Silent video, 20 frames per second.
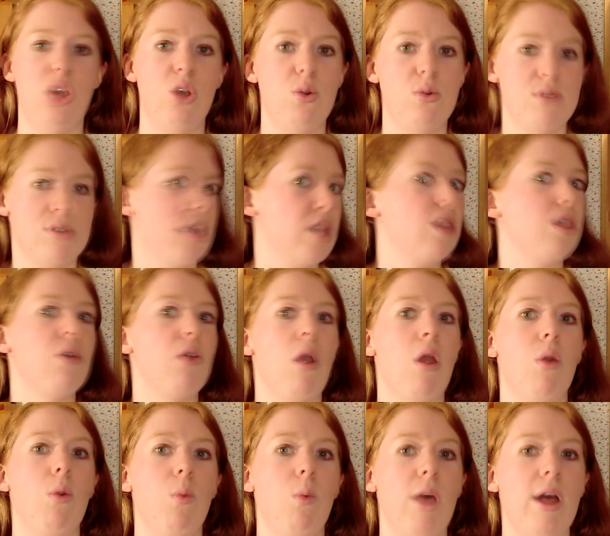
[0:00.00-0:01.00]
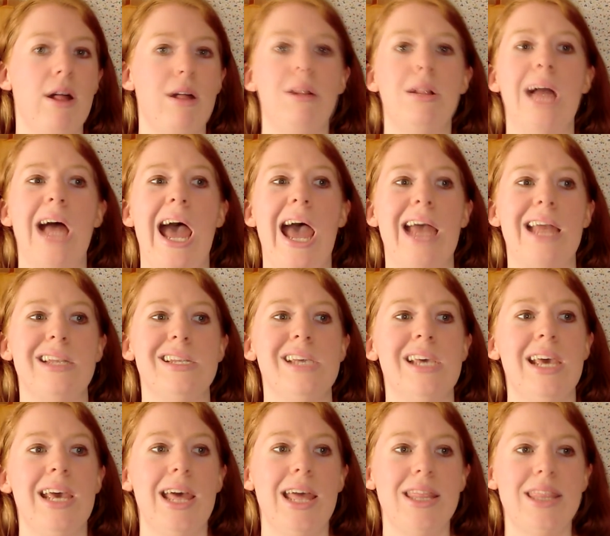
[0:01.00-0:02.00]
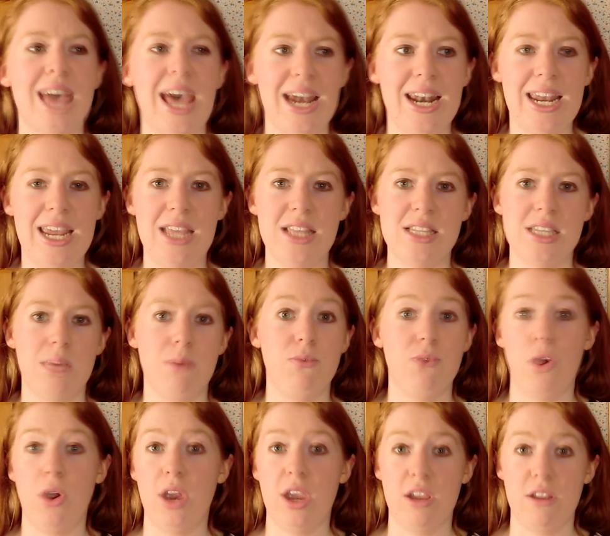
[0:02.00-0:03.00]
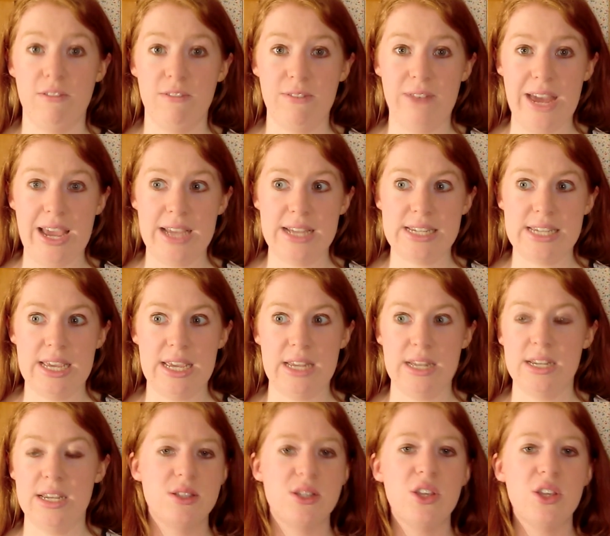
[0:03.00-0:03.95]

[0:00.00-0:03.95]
use at their own will, and that leaves him very conflicted.